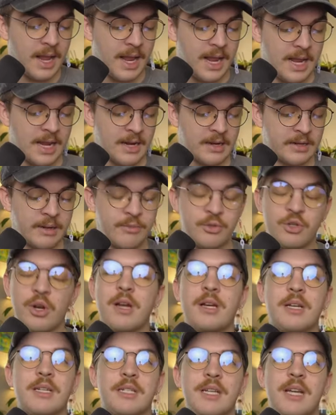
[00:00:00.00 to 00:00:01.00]
And I'm
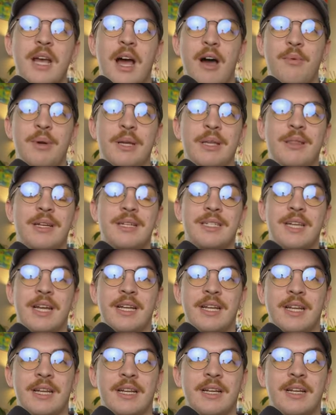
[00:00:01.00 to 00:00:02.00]
trying to see how many things I
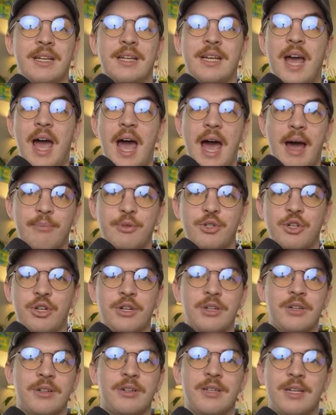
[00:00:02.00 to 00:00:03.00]
can
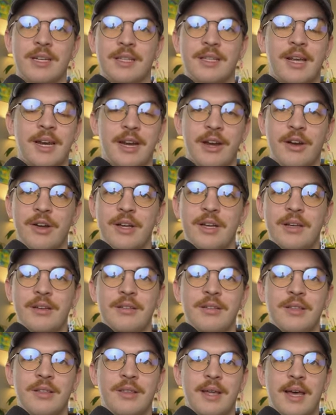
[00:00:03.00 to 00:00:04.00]
capture in that
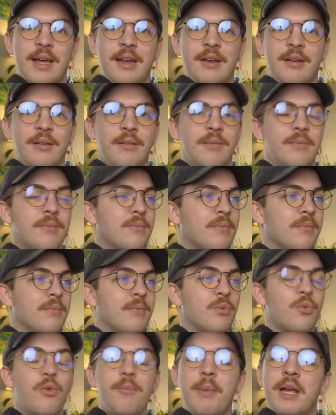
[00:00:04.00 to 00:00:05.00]
area that
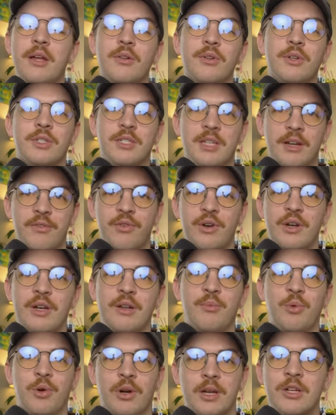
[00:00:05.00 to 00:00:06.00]
will make it look different
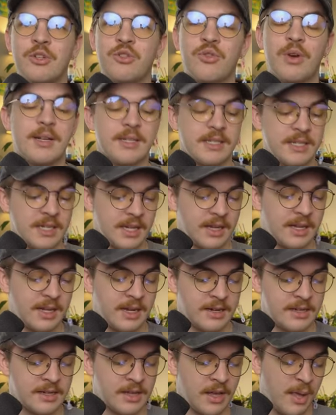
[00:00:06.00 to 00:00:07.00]
and more interesting
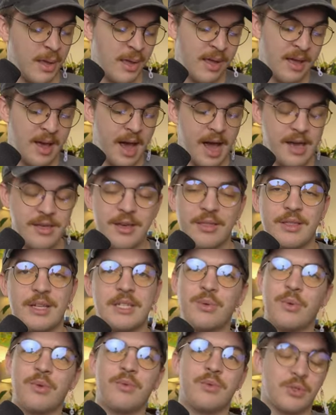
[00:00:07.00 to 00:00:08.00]
and I thought
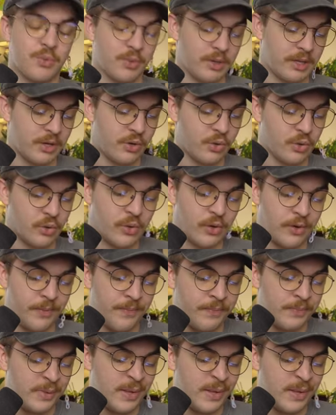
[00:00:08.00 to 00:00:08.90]
this one was really cool.